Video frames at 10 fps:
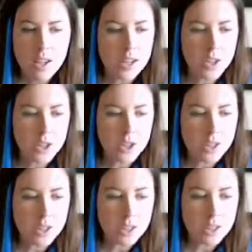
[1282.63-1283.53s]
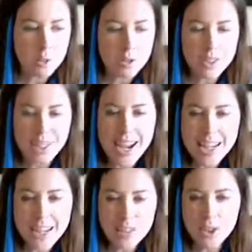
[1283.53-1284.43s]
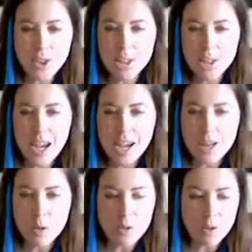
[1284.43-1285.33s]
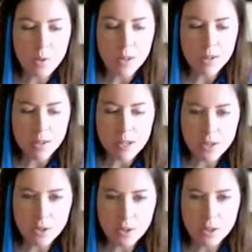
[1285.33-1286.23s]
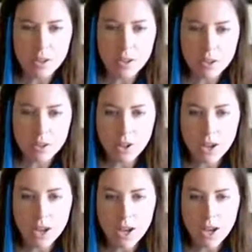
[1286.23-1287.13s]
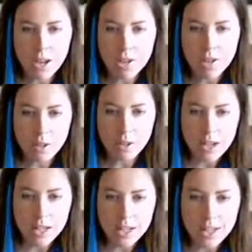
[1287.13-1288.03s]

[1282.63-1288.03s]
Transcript: It's just, design is good design no matter what device you're on, right?